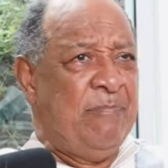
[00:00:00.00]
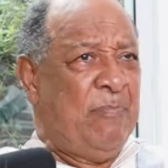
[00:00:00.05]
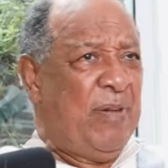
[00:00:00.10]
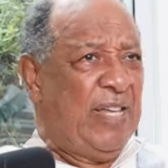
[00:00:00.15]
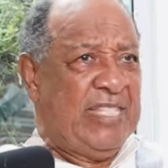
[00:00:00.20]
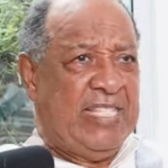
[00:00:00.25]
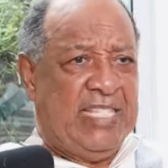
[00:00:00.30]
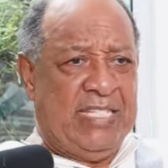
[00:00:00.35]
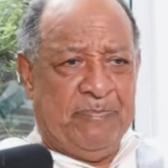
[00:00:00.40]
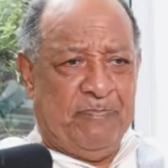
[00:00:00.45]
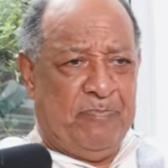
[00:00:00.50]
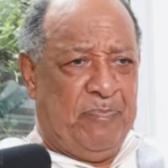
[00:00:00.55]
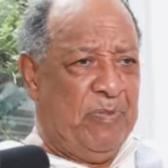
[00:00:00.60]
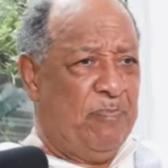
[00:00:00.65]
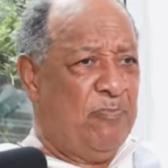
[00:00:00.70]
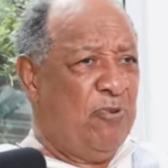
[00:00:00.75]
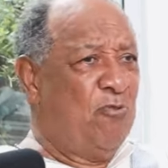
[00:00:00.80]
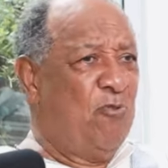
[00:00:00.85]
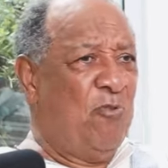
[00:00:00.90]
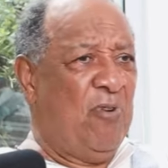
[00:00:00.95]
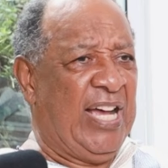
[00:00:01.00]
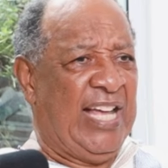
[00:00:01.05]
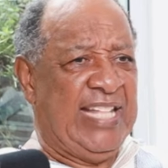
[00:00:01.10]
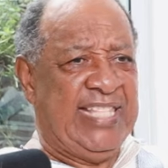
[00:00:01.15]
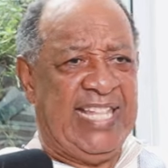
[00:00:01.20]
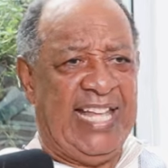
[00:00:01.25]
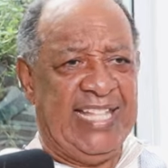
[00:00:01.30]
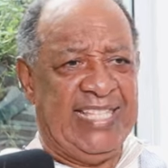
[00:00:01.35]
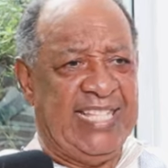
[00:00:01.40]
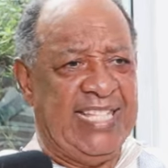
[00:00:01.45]
But these people don't
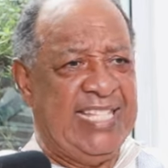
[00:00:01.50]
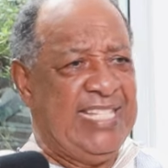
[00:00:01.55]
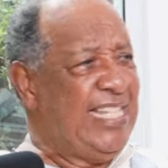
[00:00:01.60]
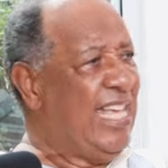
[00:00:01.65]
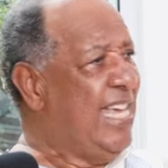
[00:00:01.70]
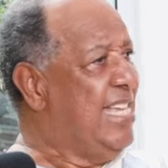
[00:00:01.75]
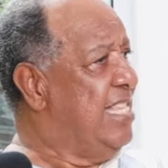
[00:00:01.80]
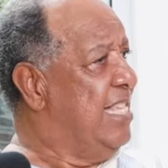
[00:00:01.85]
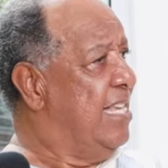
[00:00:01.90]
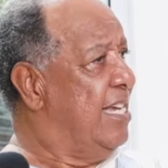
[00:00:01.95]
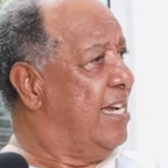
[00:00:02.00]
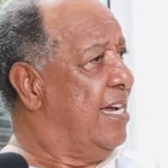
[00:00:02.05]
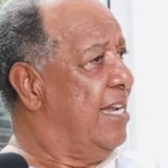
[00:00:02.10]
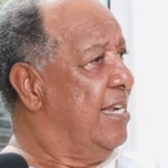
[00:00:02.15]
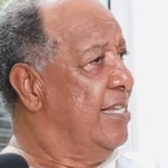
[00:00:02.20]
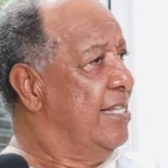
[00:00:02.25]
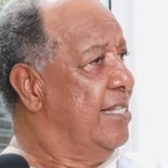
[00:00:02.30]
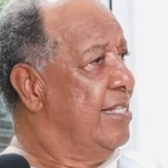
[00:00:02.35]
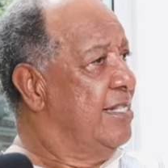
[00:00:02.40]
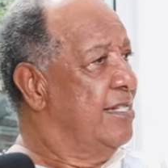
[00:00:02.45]
have nothing technical.